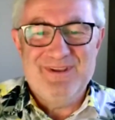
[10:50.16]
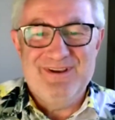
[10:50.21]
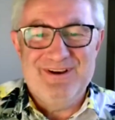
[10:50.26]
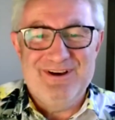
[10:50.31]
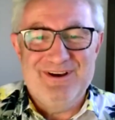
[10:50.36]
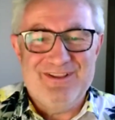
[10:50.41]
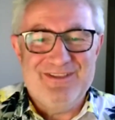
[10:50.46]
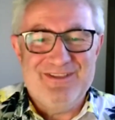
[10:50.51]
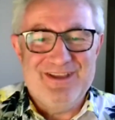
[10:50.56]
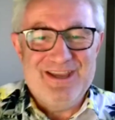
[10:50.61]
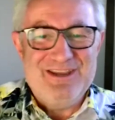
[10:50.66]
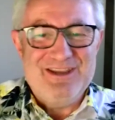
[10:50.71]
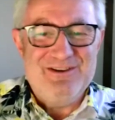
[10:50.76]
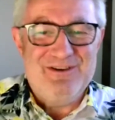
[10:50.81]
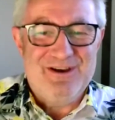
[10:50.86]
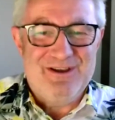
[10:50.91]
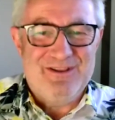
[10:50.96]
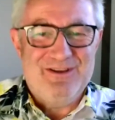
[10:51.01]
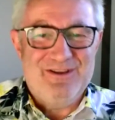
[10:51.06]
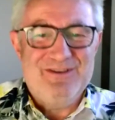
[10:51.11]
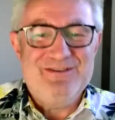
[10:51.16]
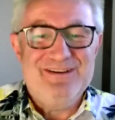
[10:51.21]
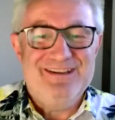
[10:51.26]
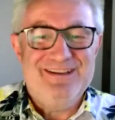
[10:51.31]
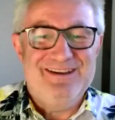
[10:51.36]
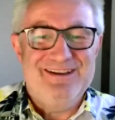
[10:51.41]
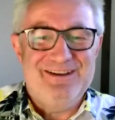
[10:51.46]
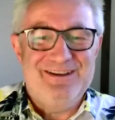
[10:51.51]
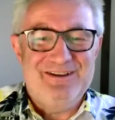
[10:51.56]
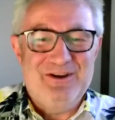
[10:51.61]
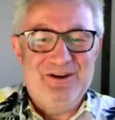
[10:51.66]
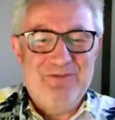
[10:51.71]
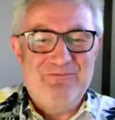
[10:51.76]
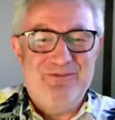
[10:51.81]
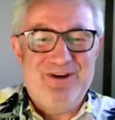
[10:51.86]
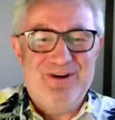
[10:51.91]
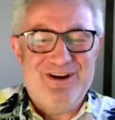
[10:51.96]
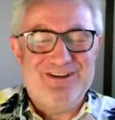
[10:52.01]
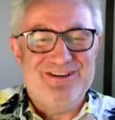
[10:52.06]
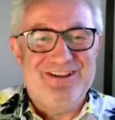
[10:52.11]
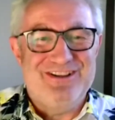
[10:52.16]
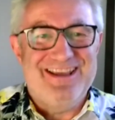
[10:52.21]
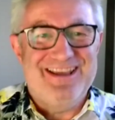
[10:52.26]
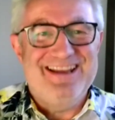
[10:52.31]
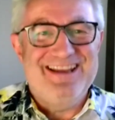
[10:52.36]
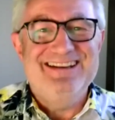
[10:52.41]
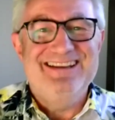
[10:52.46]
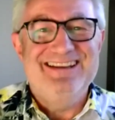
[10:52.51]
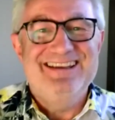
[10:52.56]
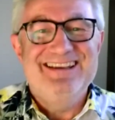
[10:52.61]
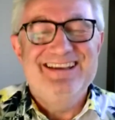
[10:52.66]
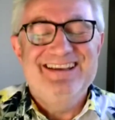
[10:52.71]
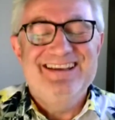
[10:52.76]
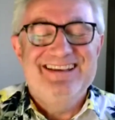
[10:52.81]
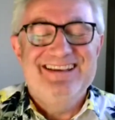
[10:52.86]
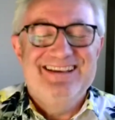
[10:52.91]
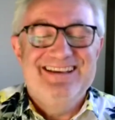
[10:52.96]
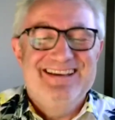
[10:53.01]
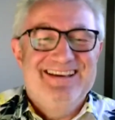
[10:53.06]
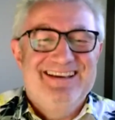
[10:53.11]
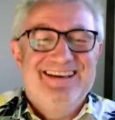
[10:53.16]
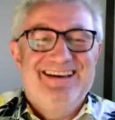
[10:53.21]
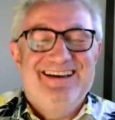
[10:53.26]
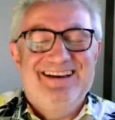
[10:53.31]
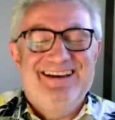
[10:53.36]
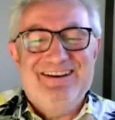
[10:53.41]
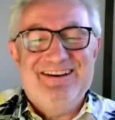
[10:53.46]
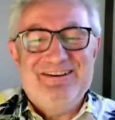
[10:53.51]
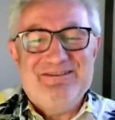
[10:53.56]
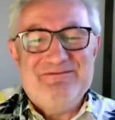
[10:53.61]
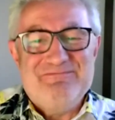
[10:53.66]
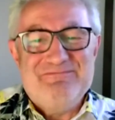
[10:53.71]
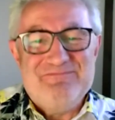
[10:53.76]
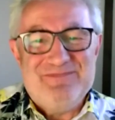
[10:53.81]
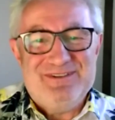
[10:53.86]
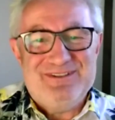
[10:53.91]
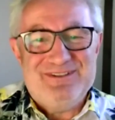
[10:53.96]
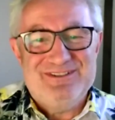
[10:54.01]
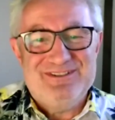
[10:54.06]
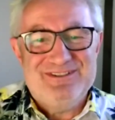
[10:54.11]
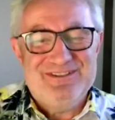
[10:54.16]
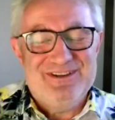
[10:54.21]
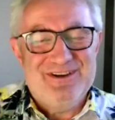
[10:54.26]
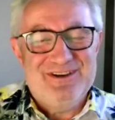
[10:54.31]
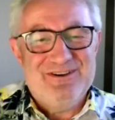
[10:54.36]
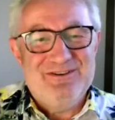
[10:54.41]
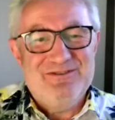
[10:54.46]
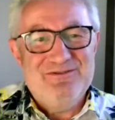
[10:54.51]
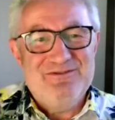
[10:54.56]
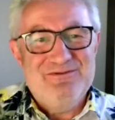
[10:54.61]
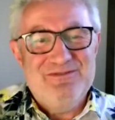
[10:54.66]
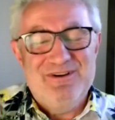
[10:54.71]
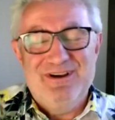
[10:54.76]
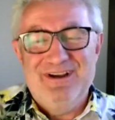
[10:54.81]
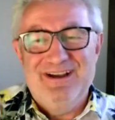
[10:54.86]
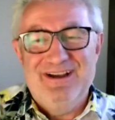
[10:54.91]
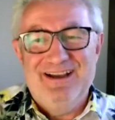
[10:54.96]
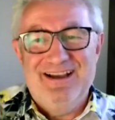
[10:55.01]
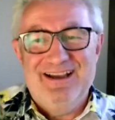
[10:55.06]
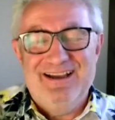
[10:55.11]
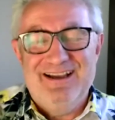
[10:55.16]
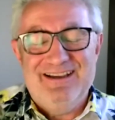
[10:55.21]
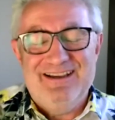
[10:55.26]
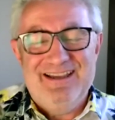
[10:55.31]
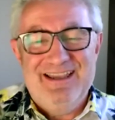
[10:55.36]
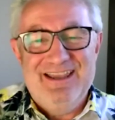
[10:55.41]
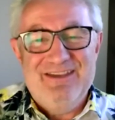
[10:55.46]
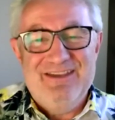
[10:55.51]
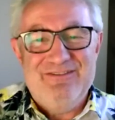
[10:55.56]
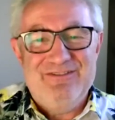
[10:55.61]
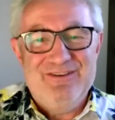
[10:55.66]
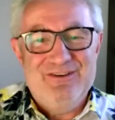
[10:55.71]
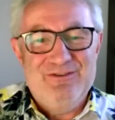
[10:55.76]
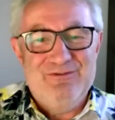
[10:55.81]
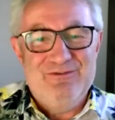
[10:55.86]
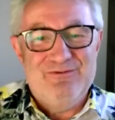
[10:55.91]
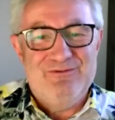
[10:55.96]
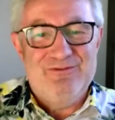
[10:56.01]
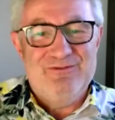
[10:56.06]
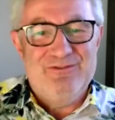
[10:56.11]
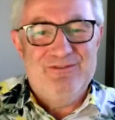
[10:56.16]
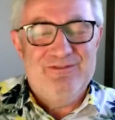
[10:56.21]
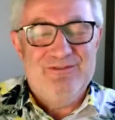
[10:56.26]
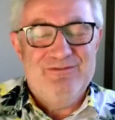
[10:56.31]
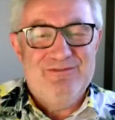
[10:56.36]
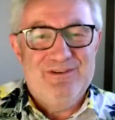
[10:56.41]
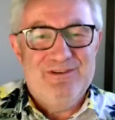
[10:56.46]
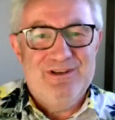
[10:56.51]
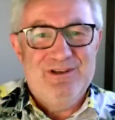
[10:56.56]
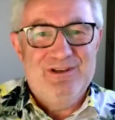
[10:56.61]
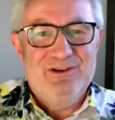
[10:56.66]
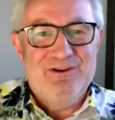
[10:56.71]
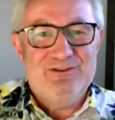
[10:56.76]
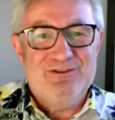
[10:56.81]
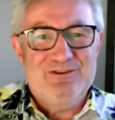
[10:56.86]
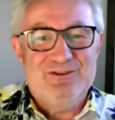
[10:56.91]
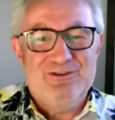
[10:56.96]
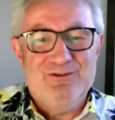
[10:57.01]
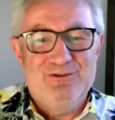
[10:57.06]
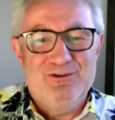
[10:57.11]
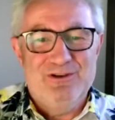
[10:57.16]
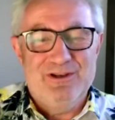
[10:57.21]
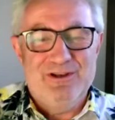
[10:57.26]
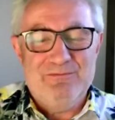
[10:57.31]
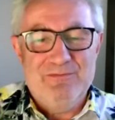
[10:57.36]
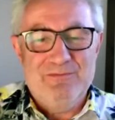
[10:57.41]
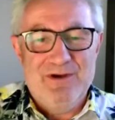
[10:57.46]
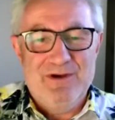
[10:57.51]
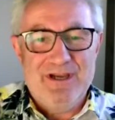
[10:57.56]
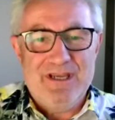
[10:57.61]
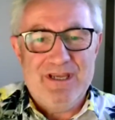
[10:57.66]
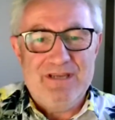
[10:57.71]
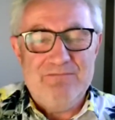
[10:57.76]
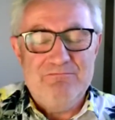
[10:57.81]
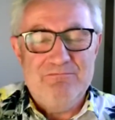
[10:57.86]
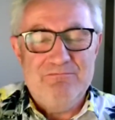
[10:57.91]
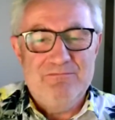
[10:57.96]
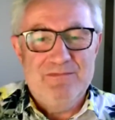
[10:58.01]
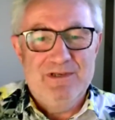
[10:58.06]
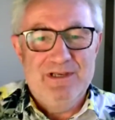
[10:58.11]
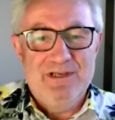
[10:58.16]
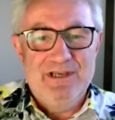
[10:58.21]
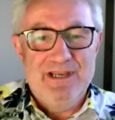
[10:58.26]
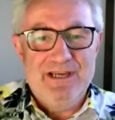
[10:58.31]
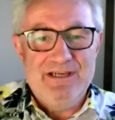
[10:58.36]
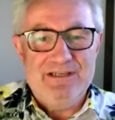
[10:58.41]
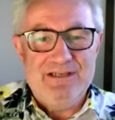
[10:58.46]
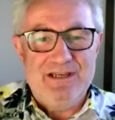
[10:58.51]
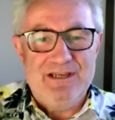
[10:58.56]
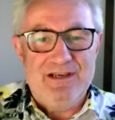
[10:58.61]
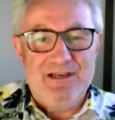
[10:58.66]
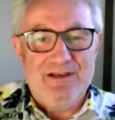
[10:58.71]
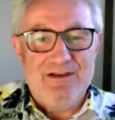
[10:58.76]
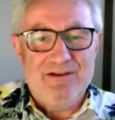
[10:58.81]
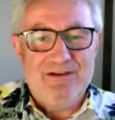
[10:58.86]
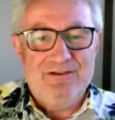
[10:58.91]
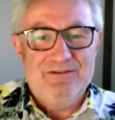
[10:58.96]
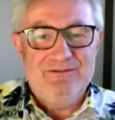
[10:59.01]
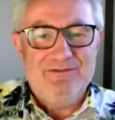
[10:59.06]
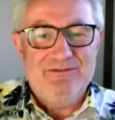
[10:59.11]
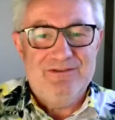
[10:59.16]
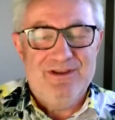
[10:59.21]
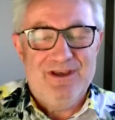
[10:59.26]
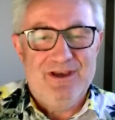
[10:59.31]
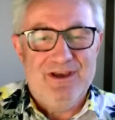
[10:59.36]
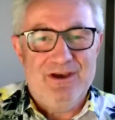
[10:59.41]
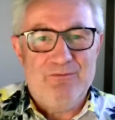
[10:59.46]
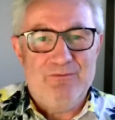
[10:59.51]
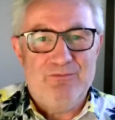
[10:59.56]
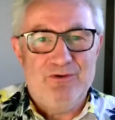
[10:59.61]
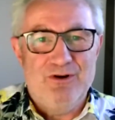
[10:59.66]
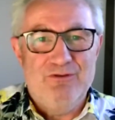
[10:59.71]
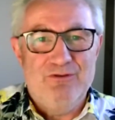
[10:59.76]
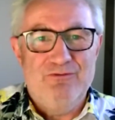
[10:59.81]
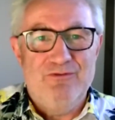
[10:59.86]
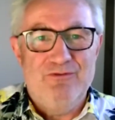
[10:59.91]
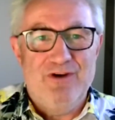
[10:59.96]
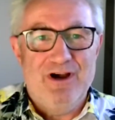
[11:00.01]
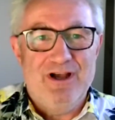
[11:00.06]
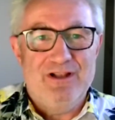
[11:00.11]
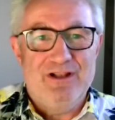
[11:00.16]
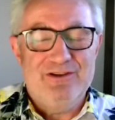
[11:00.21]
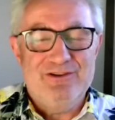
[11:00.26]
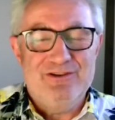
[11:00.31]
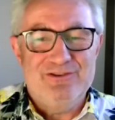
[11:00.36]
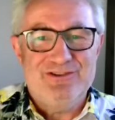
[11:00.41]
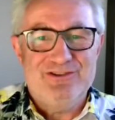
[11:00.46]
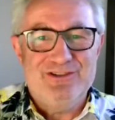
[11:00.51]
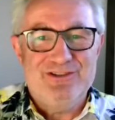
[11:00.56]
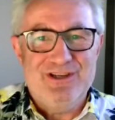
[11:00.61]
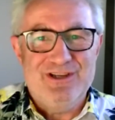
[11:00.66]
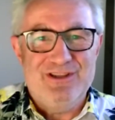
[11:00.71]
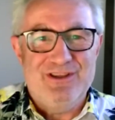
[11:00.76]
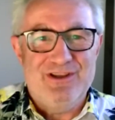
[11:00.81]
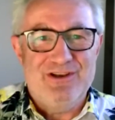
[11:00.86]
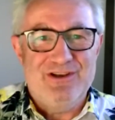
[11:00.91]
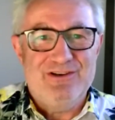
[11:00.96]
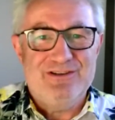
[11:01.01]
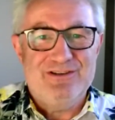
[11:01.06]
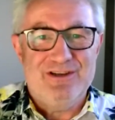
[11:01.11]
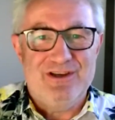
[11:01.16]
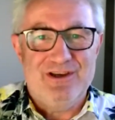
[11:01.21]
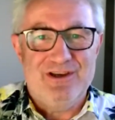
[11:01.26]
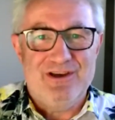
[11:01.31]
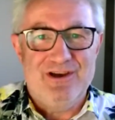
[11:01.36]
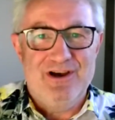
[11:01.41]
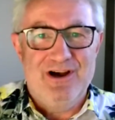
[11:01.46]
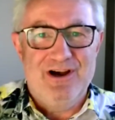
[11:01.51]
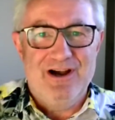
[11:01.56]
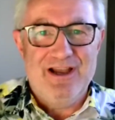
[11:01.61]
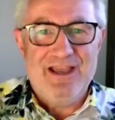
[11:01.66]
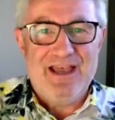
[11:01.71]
Oh, thank you, Heather. Yeah, no pressure then. So if you've looked at all at my LinkedIn profile, you'll see that I